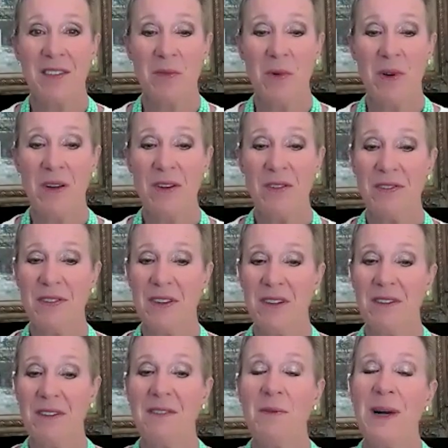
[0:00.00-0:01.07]

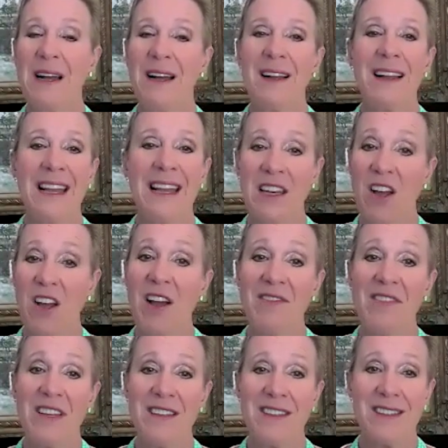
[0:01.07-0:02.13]
Wonderful. Well, and
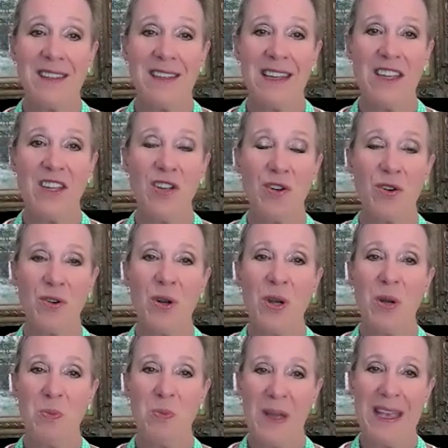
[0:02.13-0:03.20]
obviously you're
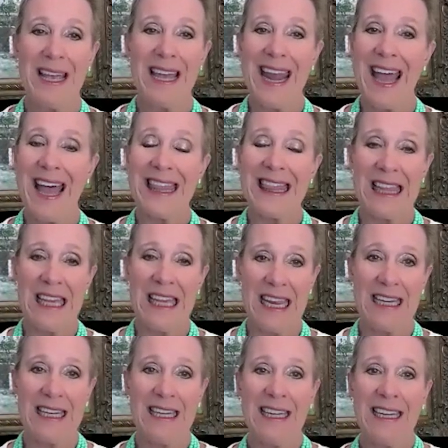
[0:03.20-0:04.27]
being an
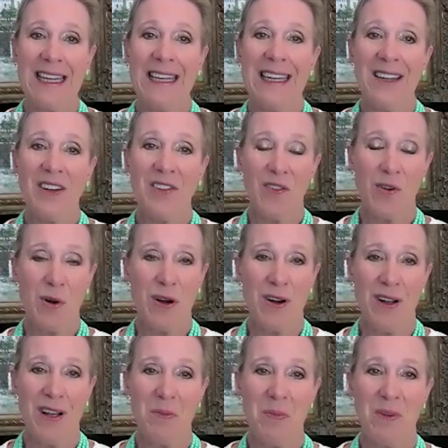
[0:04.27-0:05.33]
athlete for
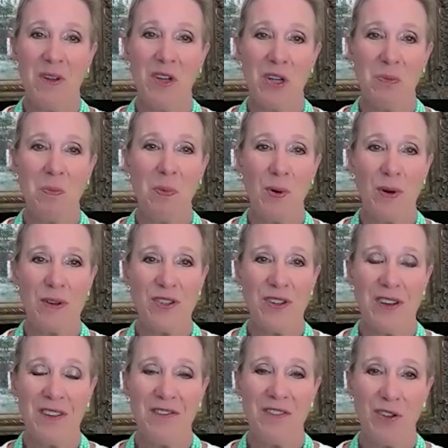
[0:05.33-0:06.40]
a good portion
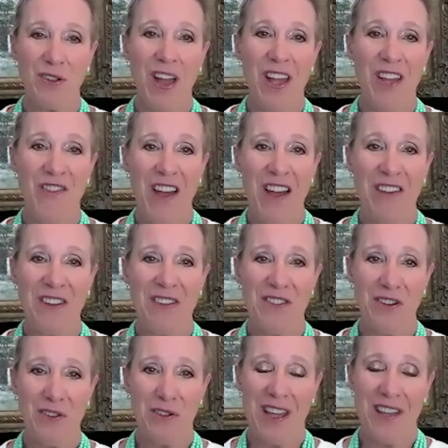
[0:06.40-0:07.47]
of your life. Half of
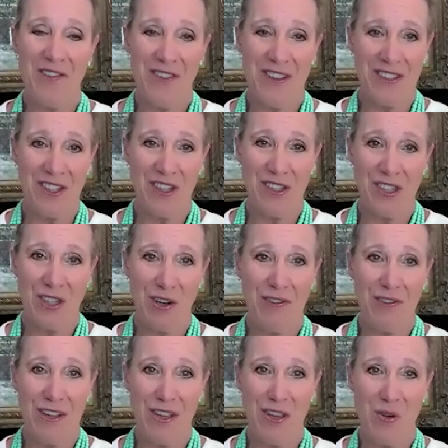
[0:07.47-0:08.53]
your life is still
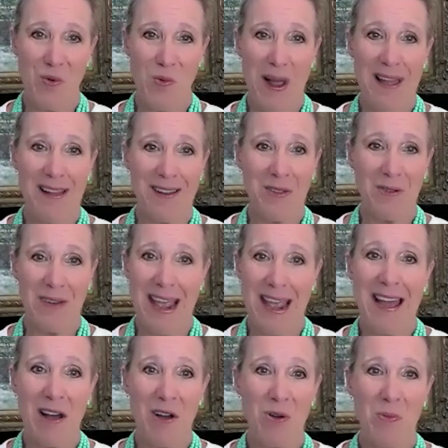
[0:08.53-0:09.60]
serving you well
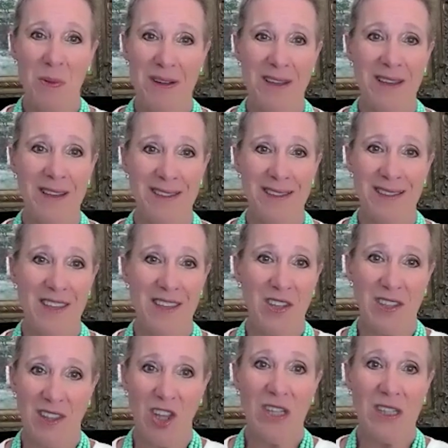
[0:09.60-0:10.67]
now, because you
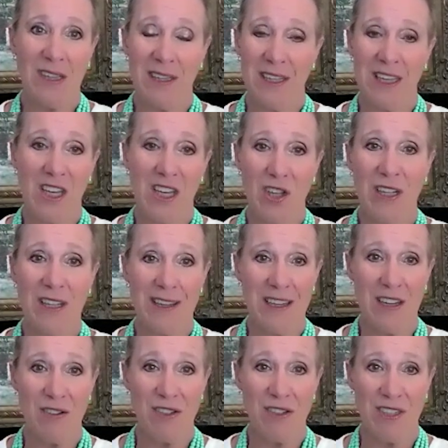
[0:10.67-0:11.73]
look like
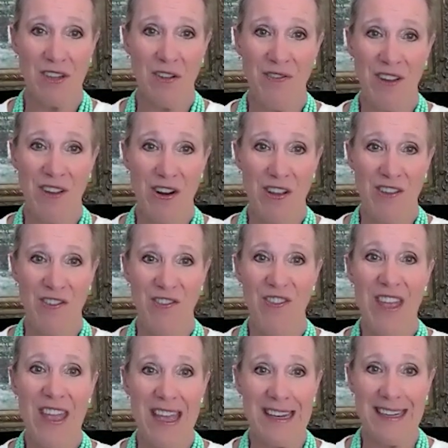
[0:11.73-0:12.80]
you're still very
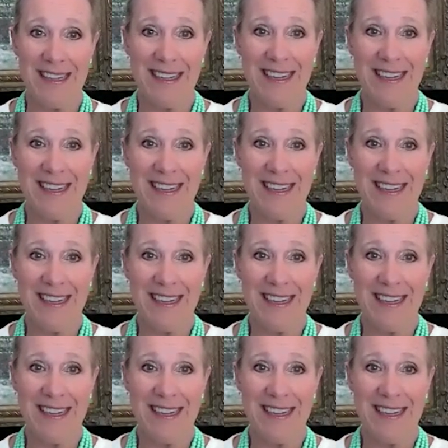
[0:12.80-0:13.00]
fit.